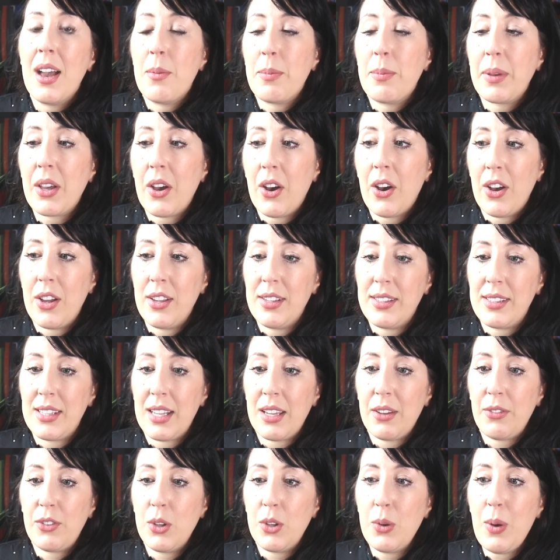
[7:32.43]
because
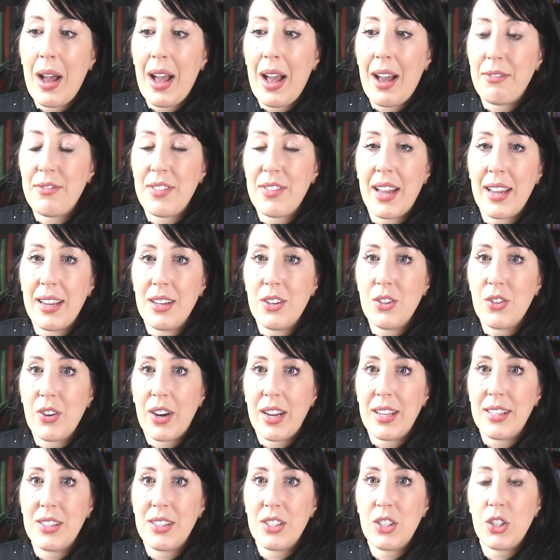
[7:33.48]
if you have that
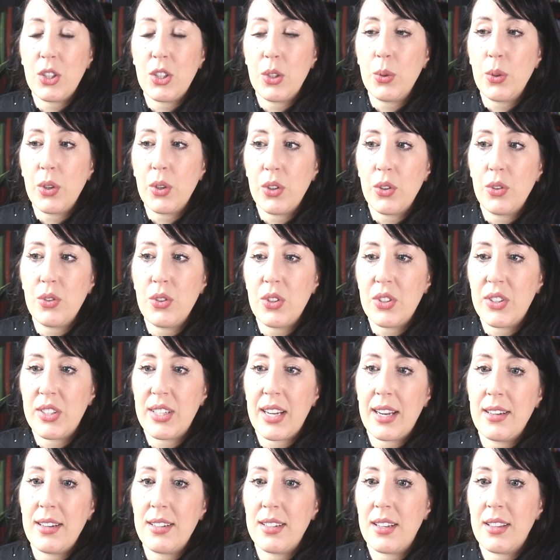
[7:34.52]
interest, you can
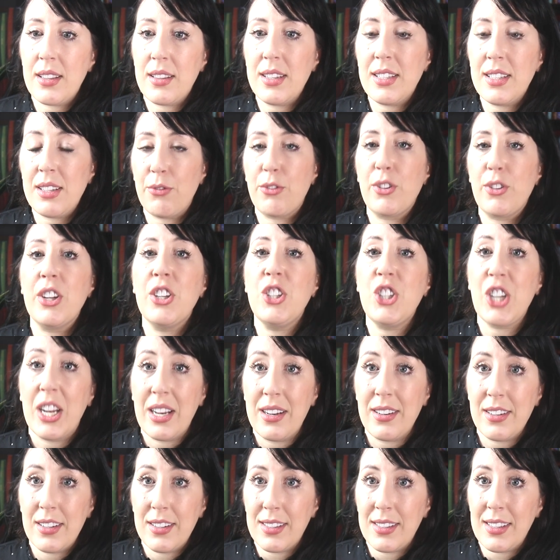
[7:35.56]
understand the different
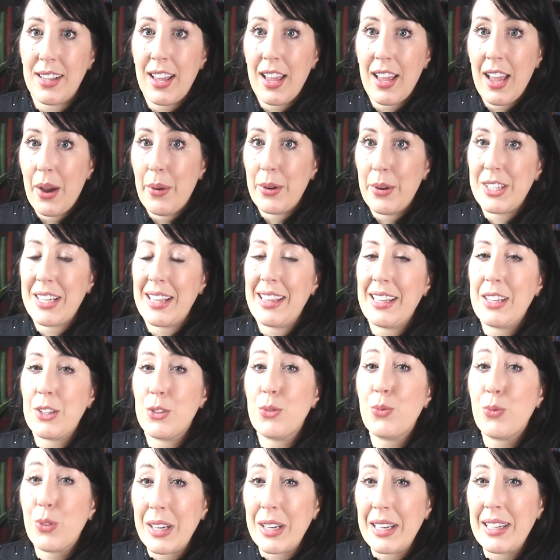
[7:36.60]
agendas, which I think
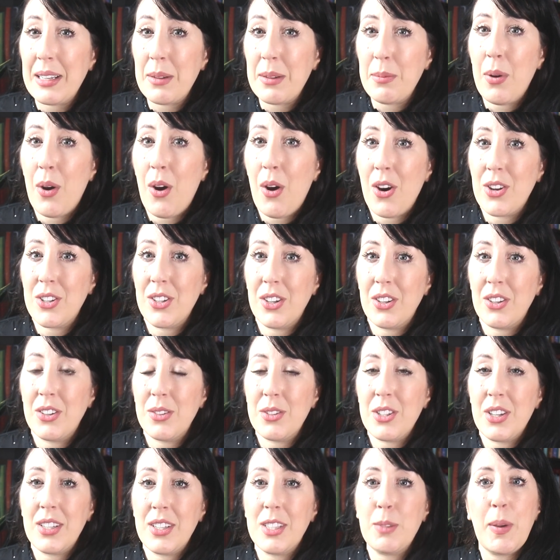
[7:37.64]
is really
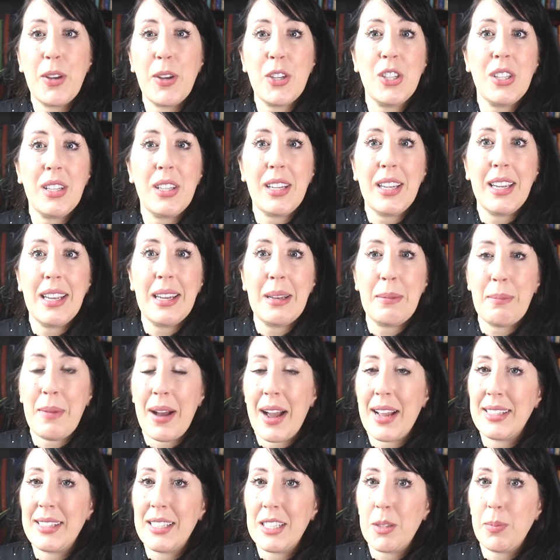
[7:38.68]
important, especially in
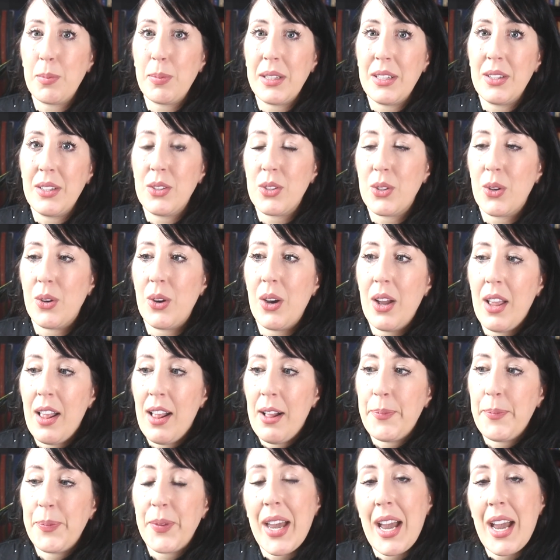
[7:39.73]
my discipline. So
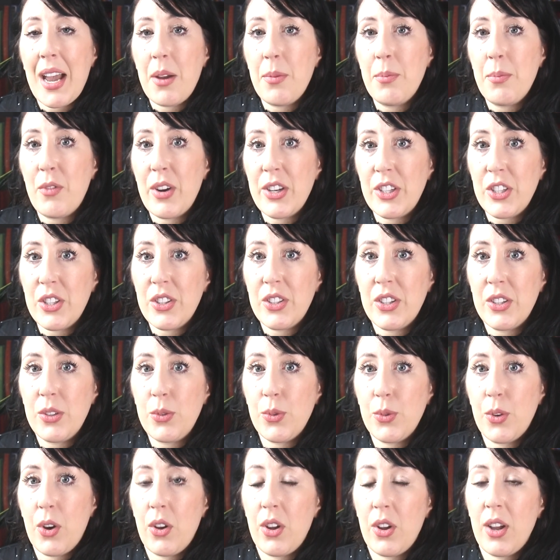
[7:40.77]
I'm
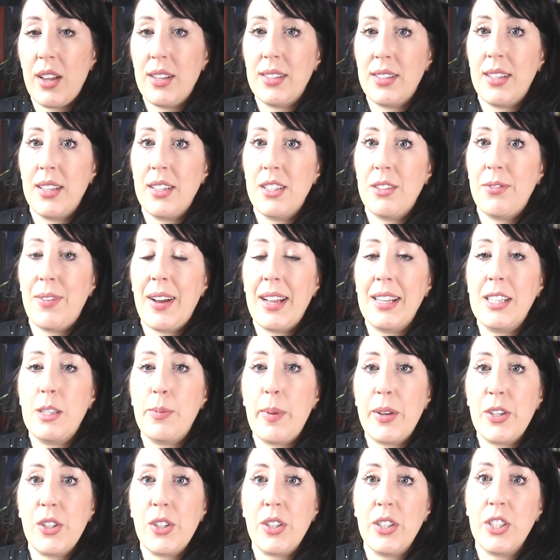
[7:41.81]
registered as a defined
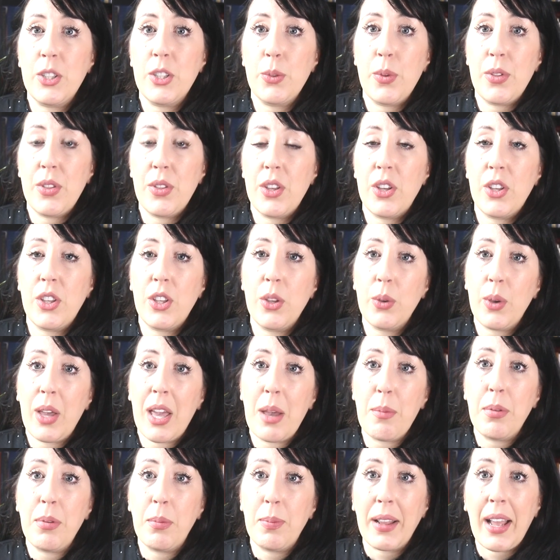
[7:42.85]
specialist with the
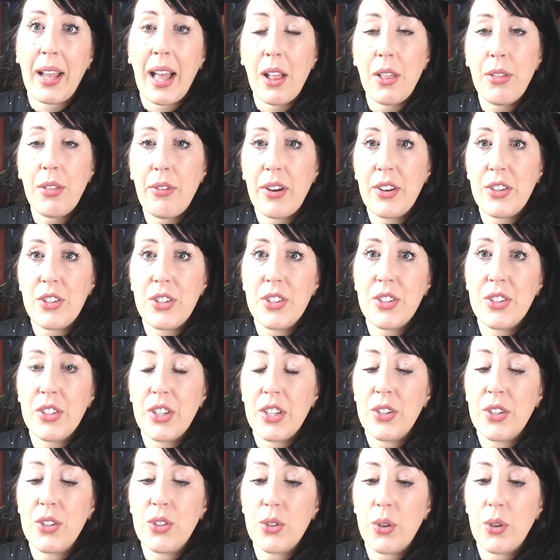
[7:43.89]
UK Public Health
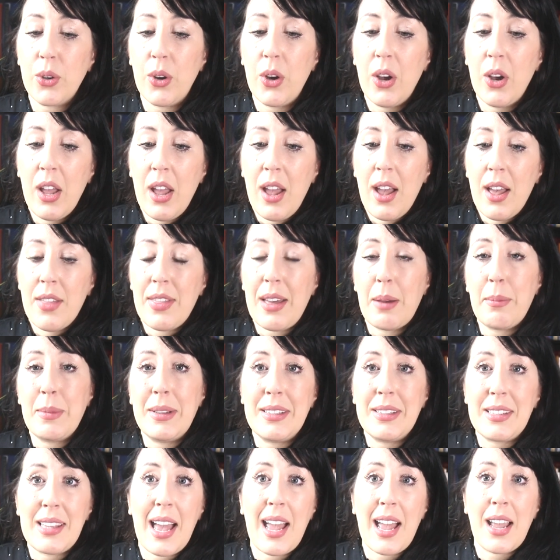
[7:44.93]
Register. So that
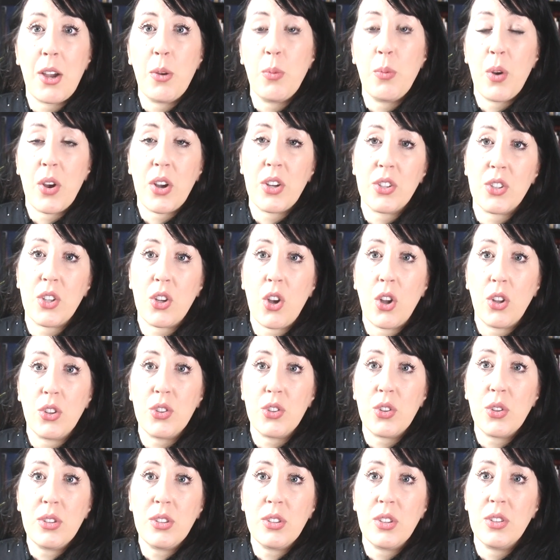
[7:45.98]
means that I can work as a
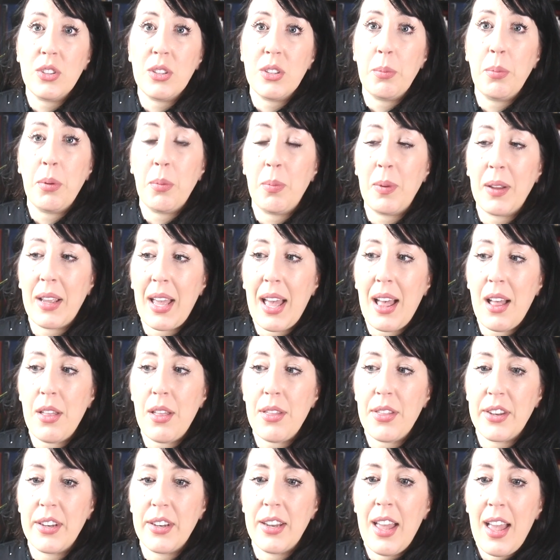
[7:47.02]
consultant in public
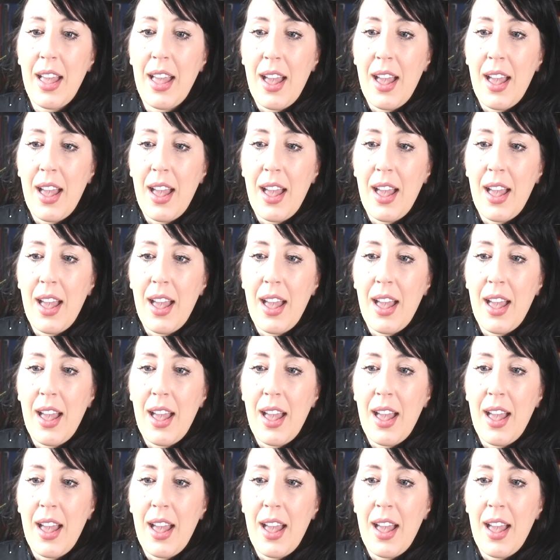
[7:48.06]
health. And